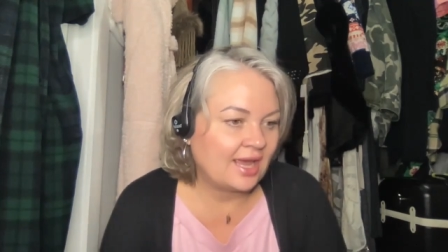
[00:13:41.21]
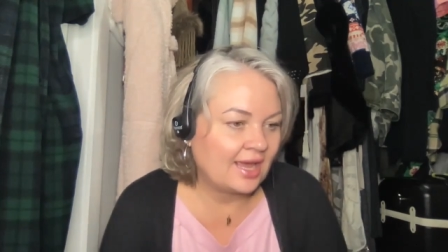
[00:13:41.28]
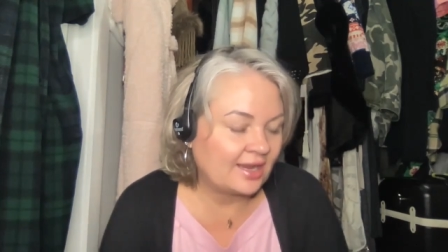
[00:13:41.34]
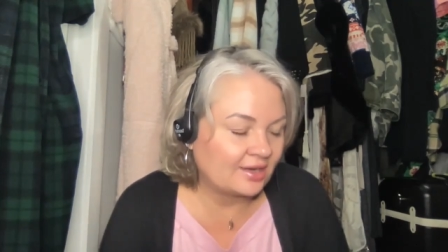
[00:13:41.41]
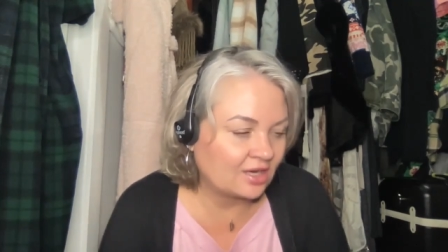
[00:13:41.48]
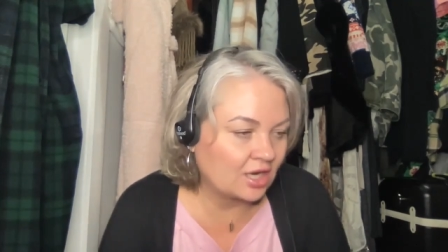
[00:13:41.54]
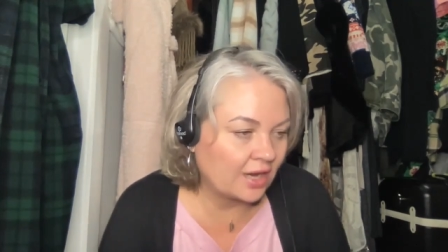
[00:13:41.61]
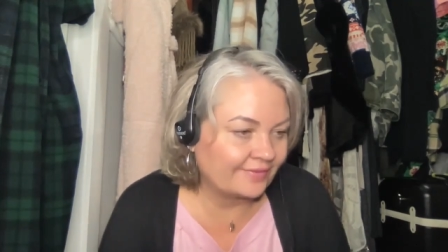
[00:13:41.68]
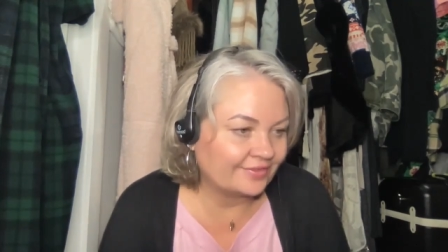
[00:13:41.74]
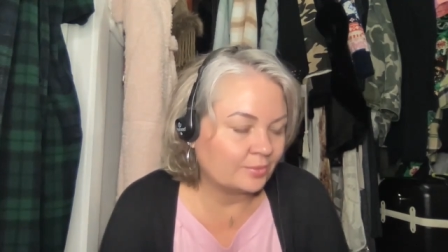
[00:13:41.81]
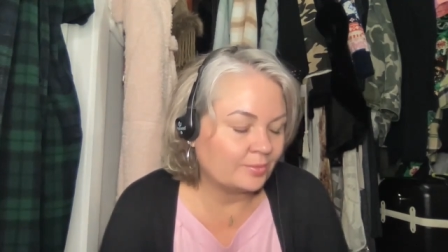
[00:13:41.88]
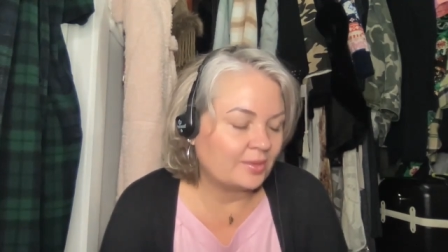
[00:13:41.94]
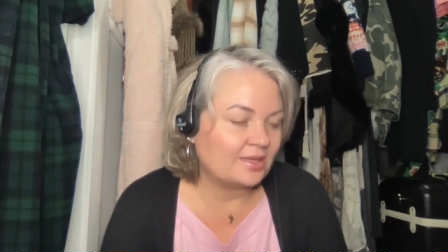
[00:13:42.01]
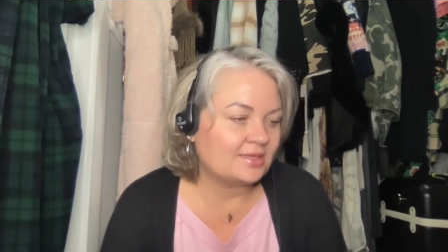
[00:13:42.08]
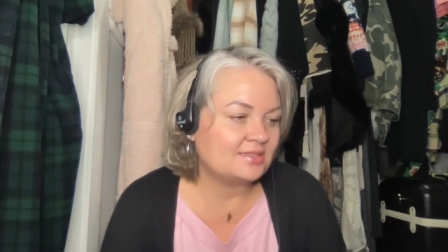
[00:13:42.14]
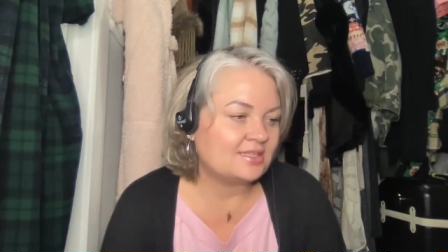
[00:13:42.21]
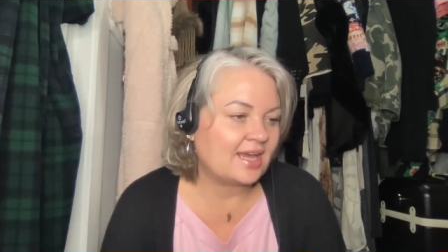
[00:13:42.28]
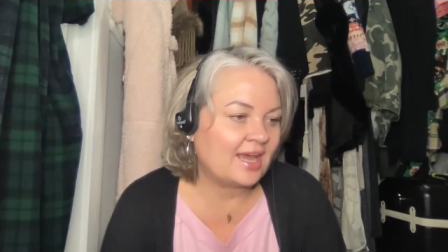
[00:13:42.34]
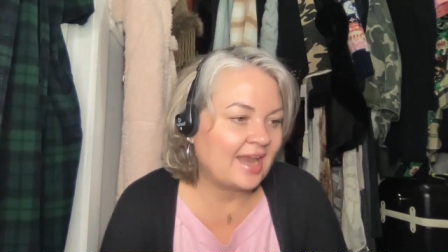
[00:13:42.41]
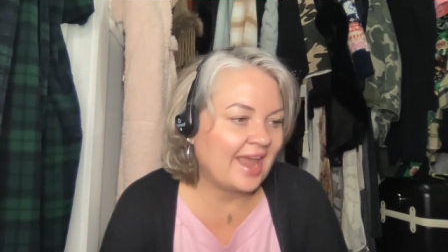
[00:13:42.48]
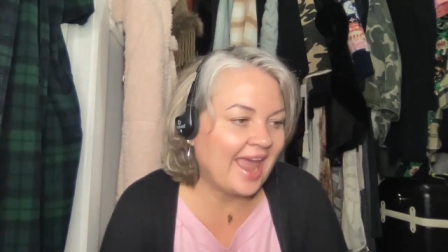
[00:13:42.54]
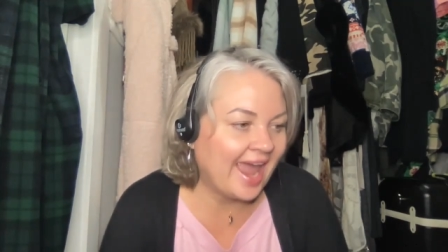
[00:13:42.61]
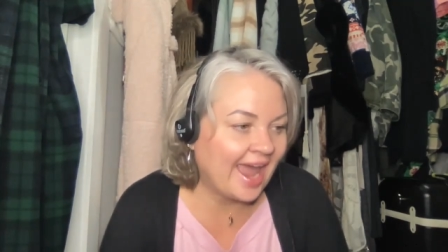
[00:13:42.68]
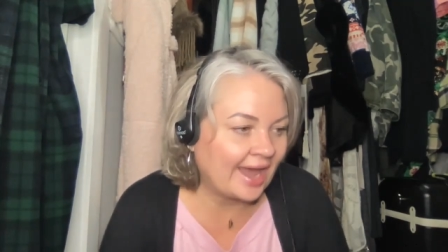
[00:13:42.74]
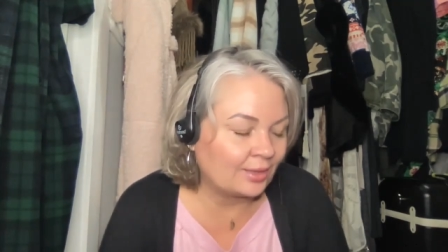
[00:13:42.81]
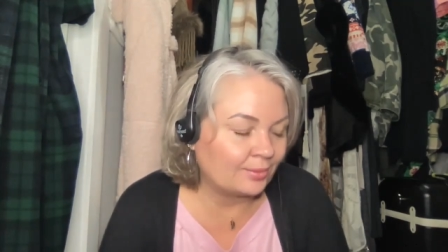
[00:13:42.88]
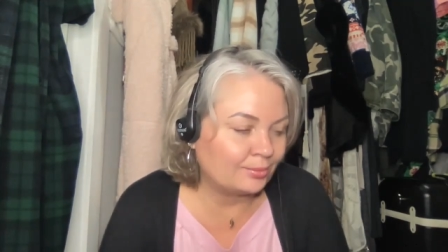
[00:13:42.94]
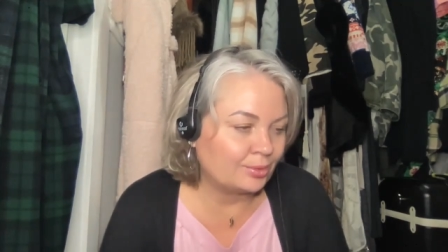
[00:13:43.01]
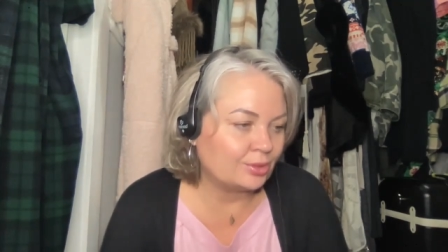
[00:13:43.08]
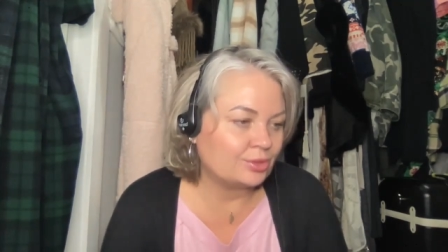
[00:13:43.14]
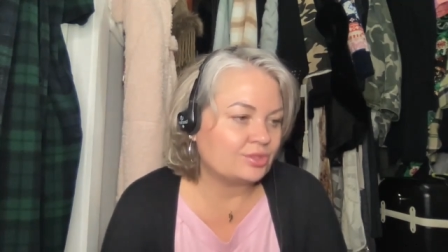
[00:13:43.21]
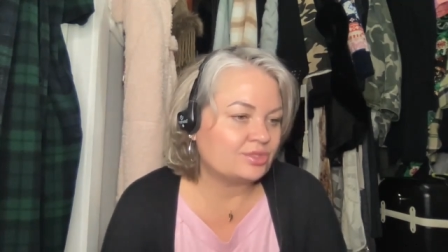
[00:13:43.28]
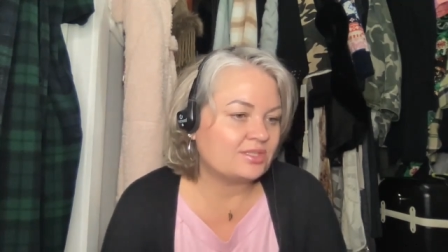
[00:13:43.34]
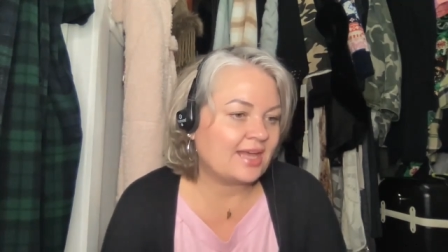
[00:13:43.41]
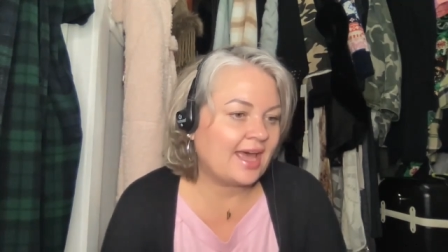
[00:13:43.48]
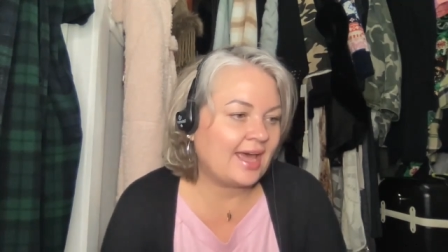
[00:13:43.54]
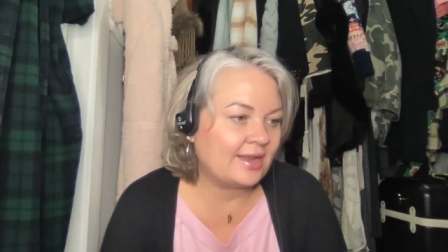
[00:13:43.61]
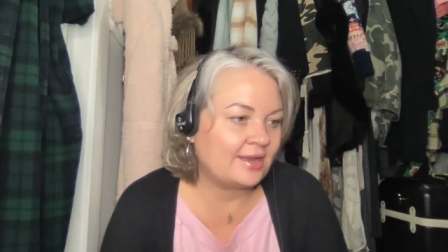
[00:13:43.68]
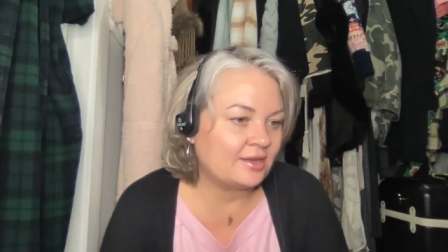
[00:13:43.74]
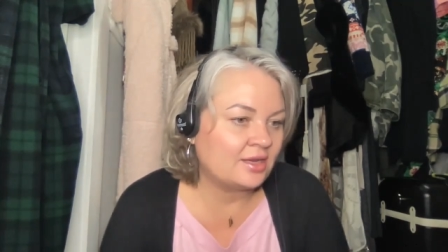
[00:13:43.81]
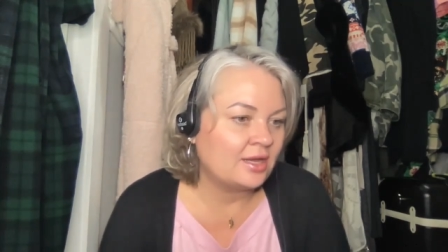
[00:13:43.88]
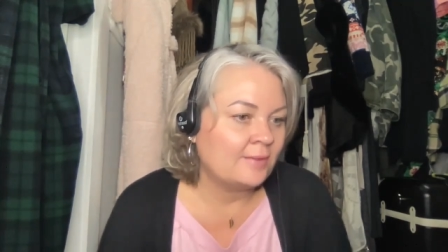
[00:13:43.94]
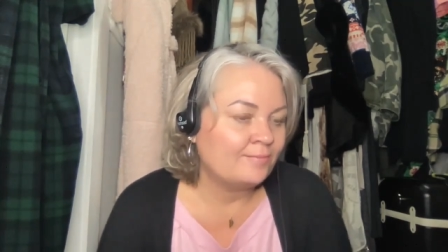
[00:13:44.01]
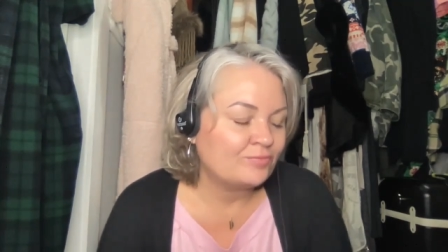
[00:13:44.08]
and government and animals and